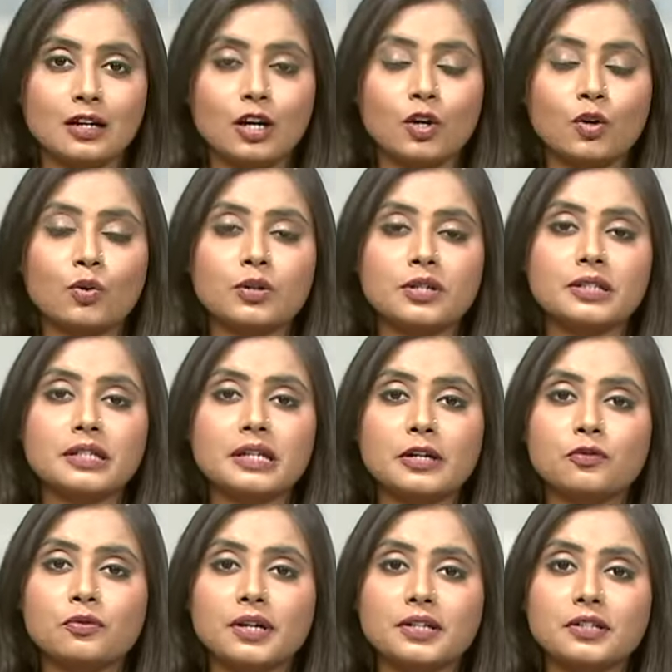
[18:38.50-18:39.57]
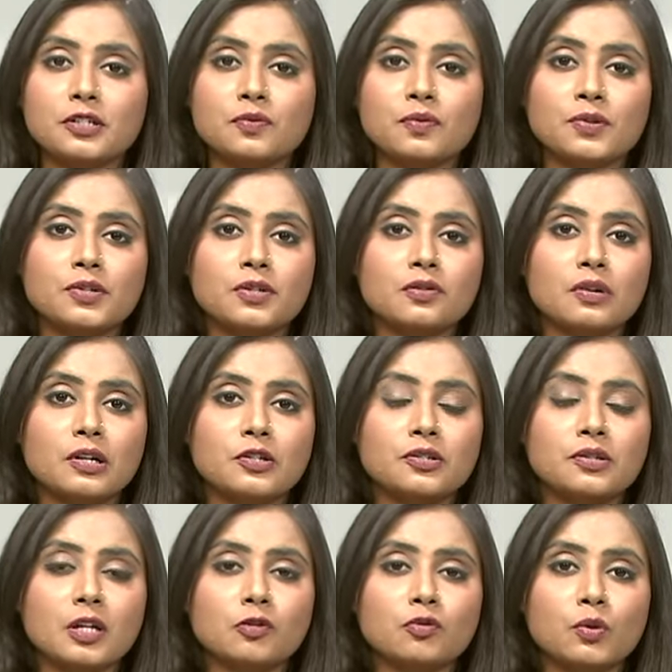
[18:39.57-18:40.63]
Kolkata Knight Riders versus
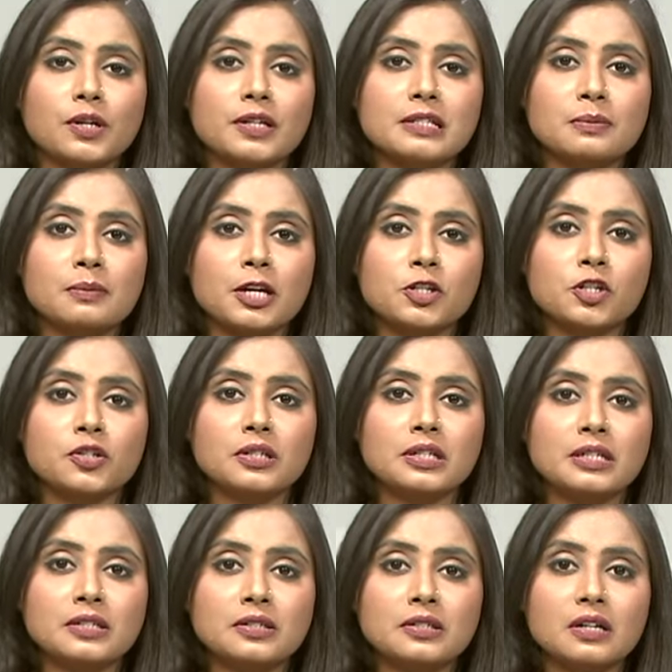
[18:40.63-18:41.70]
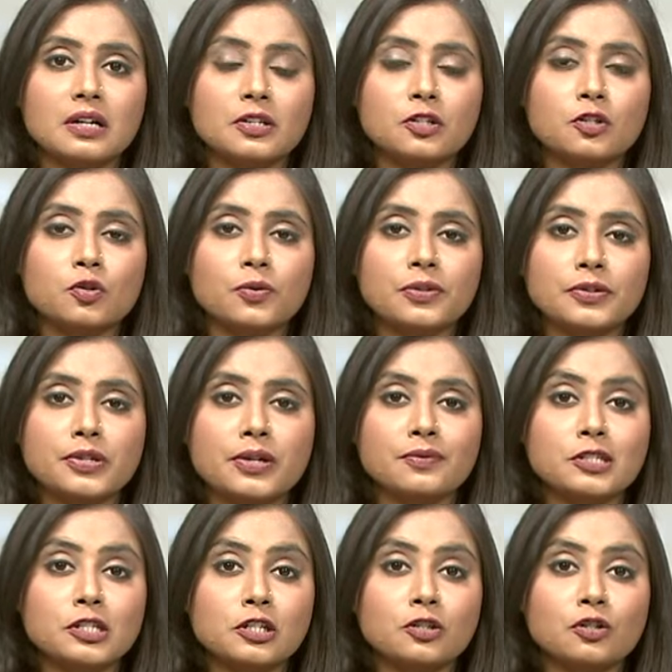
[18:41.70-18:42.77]
Rajasthan Royals match at Eden Gardens on the
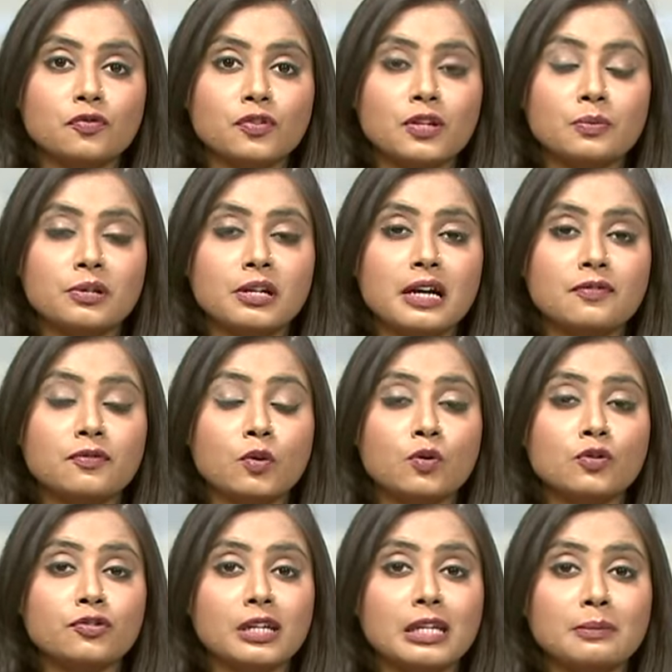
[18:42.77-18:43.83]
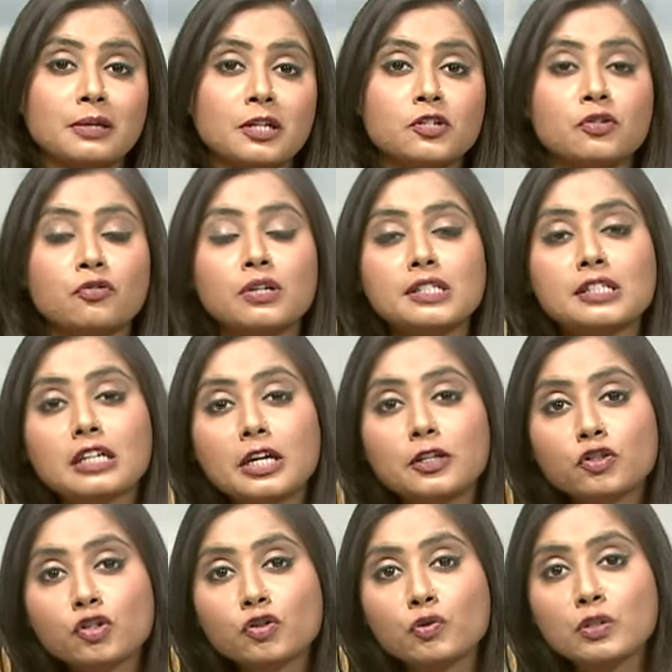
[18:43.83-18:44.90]
17th of April have already been
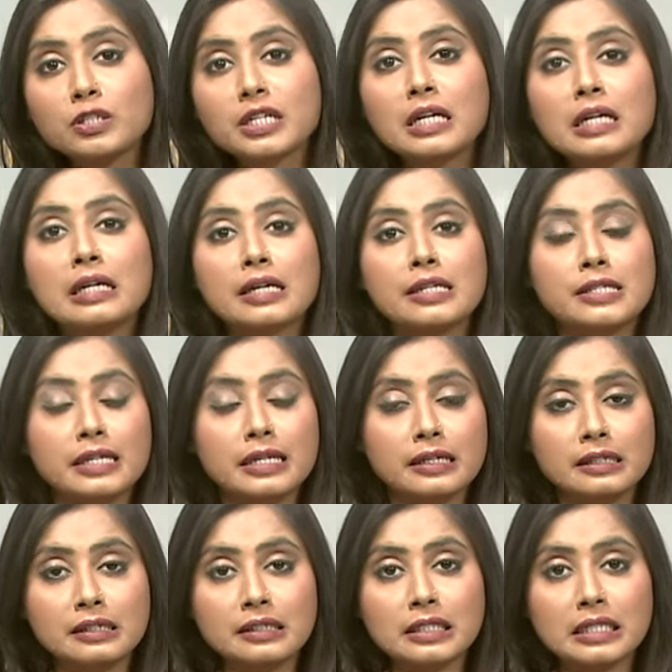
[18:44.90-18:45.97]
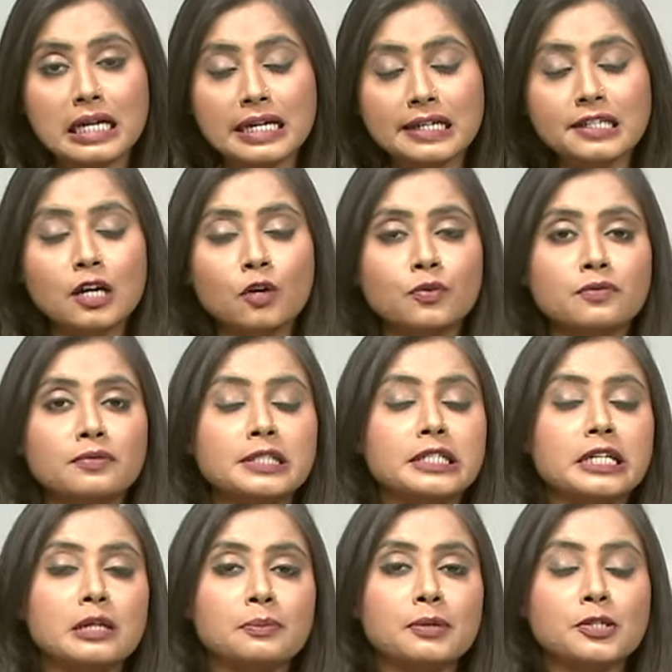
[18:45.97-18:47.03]
rescheduled a day earlier and now it will
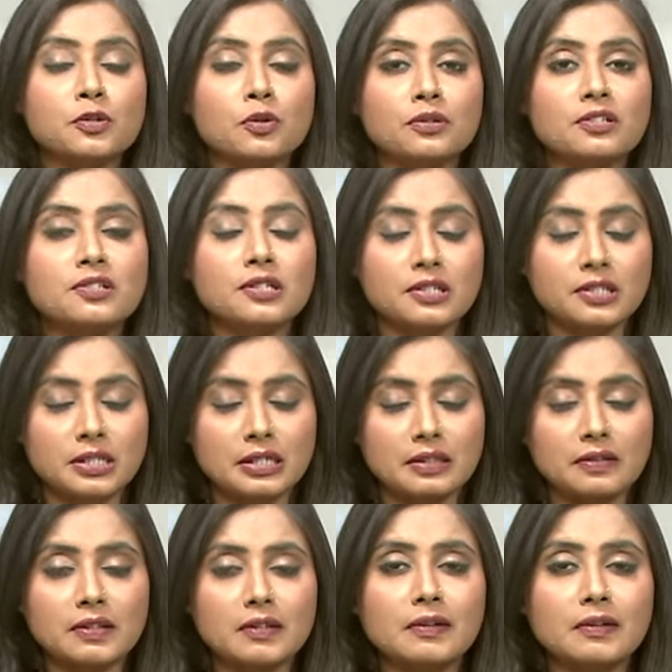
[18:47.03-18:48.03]
take place on the 16th.